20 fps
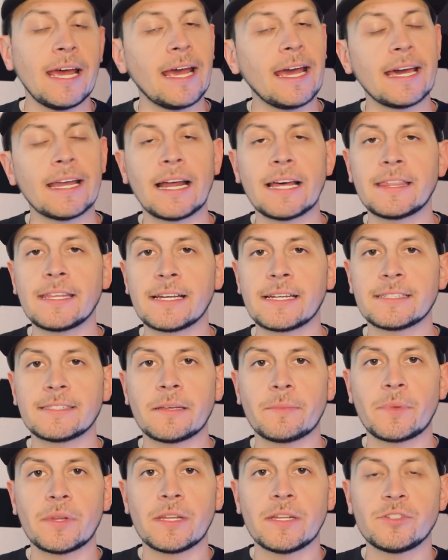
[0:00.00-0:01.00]
And I think it's
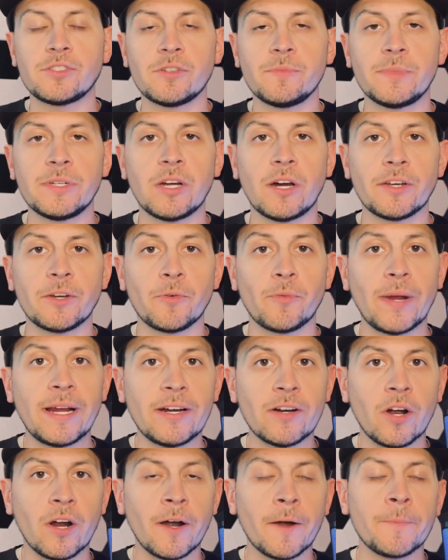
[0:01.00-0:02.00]
something that should be on your
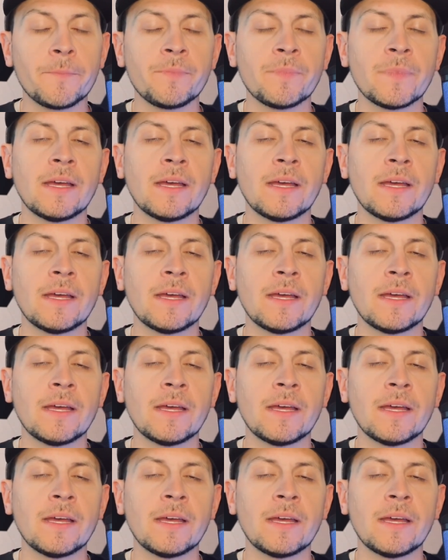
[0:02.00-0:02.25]
radar.